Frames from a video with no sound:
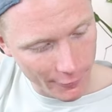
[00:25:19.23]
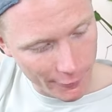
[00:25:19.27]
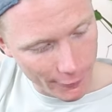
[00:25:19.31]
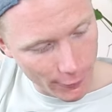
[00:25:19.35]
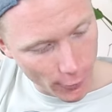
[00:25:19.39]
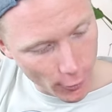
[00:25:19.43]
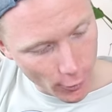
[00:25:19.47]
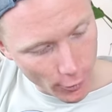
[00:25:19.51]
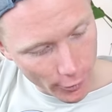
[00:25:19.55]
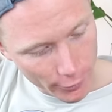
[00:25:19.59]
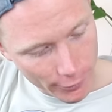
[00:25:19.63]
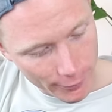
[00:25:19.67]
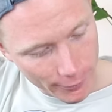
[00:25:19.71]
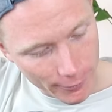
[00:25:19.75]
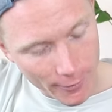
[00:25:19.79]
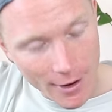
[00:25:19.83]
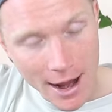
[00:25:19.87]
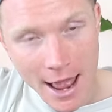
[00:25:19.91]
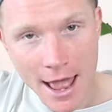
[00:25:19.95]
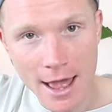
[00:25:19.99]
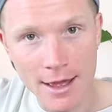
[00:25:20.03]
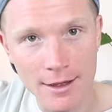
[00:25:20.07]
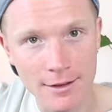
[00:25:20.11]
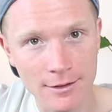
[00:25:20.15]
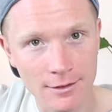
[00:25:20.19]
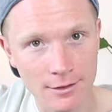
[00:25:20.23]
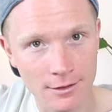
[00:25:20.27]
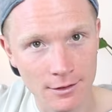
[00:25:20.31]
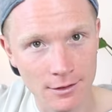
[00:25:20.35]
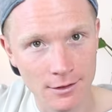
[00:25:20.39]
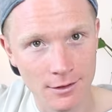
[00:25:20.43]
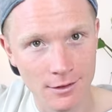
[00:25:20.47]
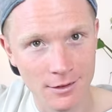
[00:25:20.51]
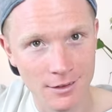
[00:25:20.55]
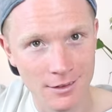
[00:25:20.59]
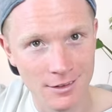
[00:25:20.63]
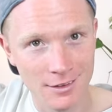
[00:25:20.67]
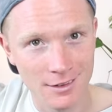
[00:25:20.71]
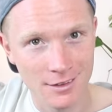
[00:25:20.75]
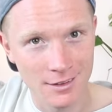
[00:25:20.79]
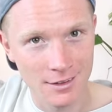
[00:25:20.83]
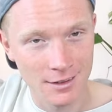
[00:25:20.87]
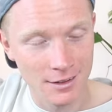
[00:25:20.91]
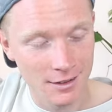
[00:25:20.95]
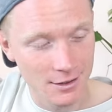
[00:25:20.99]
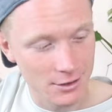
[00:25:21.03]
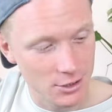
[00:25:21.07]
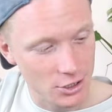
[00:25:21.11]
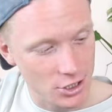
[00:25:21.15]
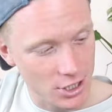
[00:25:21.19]
4th
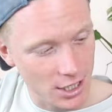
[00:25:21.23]
fret,